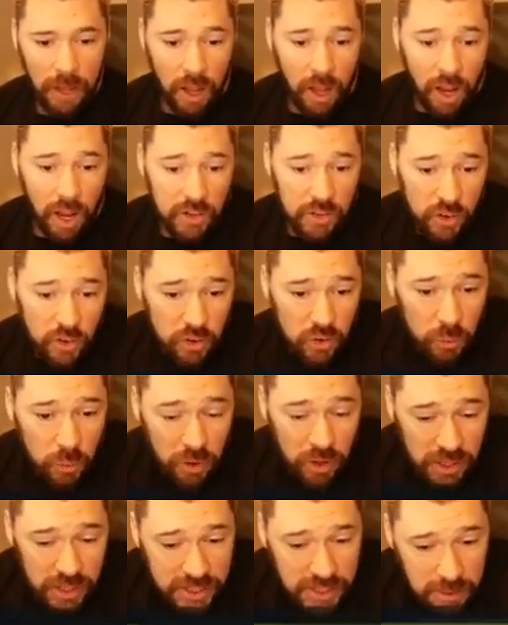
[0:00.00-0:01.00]
I don't know
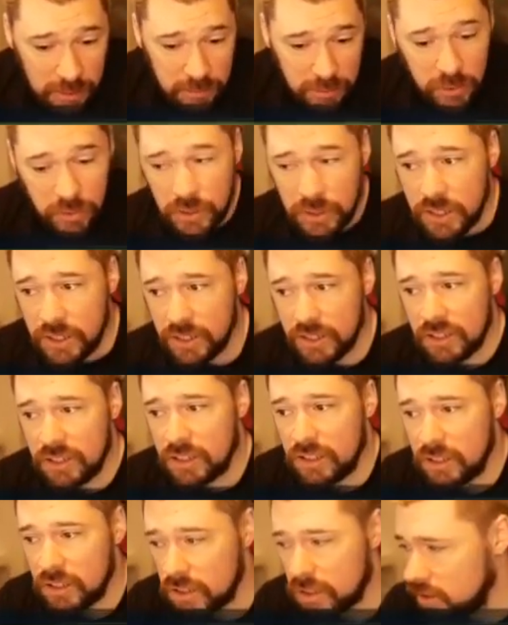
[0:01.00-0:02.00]
why I keep doing it.
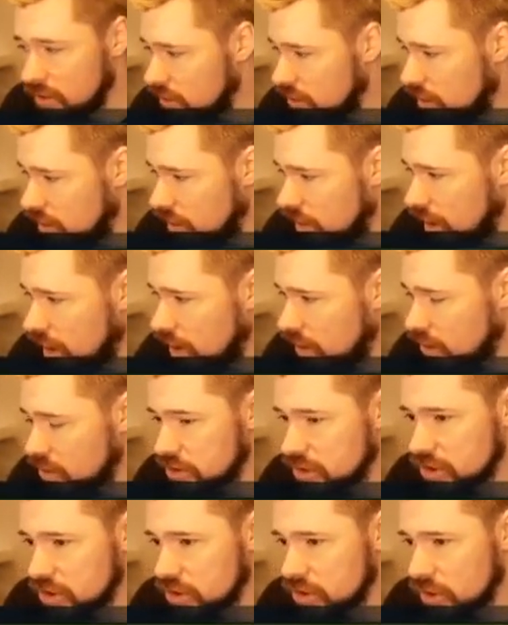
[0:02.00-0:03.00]
I
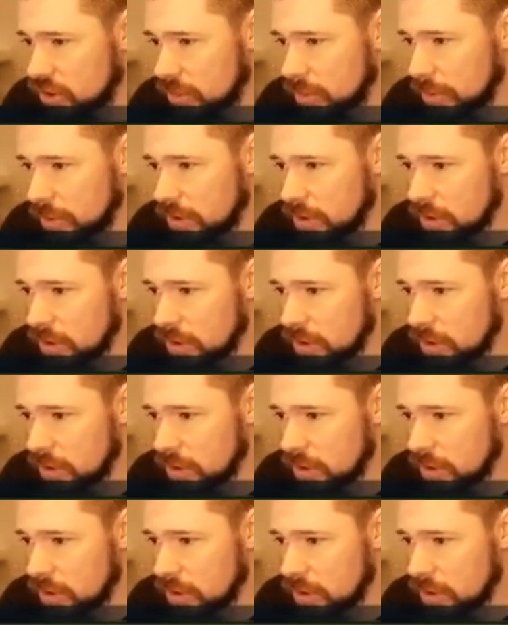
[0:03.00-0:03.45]
gotta stop.